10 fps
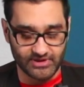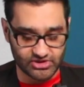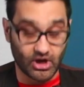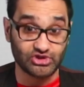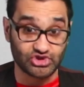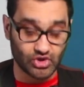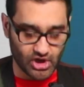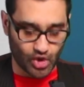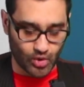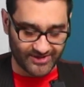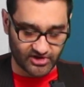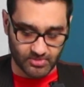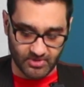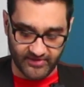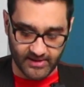I'll show you a quick setup of
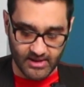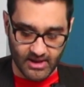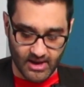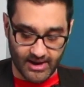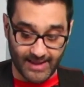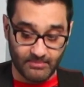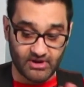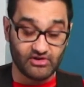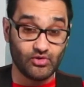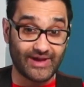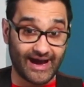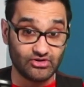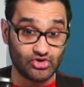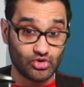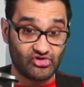it. I am going to do it
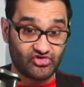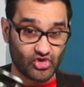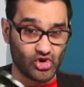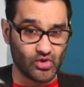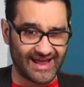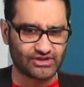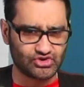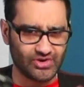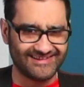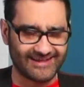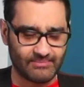outdoors and show you an actual example.